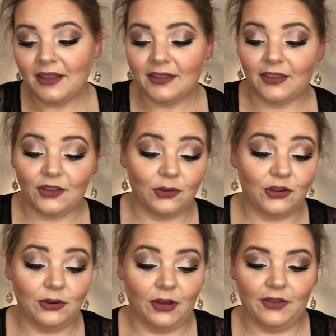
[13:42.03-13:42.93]
So
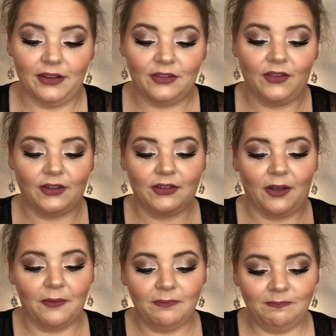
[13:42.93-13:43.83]
you know that it's felt
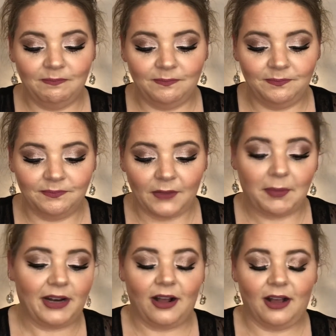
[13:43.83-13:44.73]
tip. I
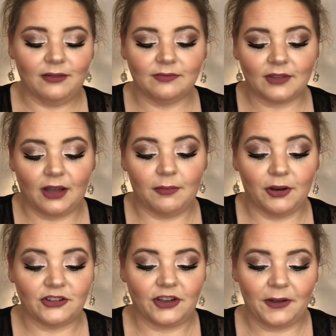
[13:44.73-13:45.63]
mean, a
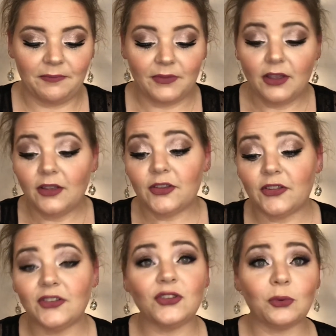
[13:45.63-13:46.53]
brush tip. So
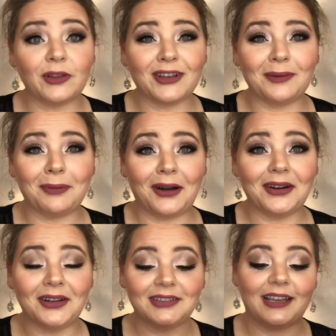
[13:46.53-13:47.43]
this is a really good
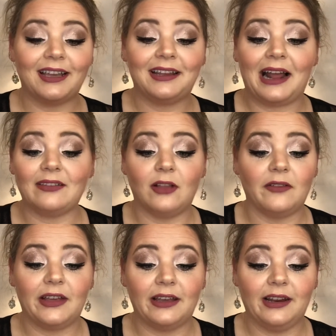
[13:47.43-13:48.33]
product, and I
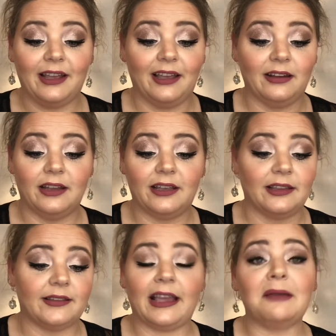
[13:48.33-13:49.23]
love it, and it
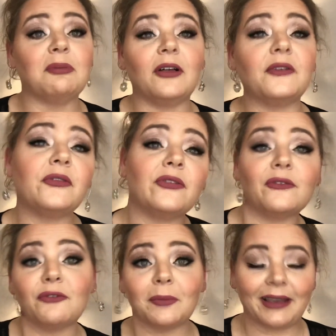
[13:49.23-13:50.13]
gets A+
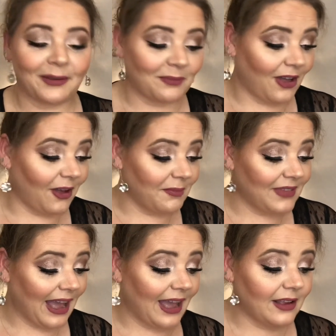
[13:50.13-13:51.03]
for me.
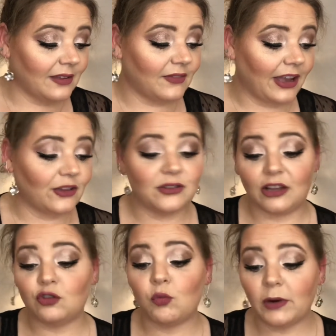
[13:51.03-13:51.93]
That value's
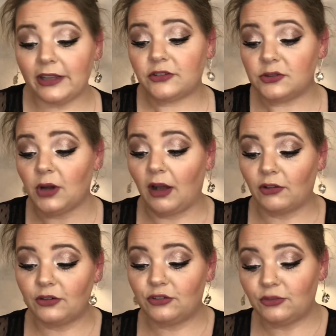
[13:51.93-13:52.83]
at
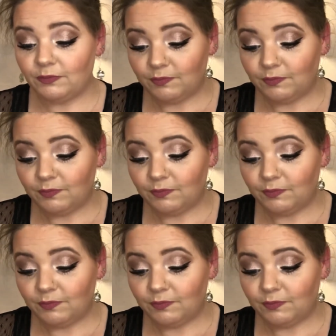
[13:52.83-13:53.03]
$22.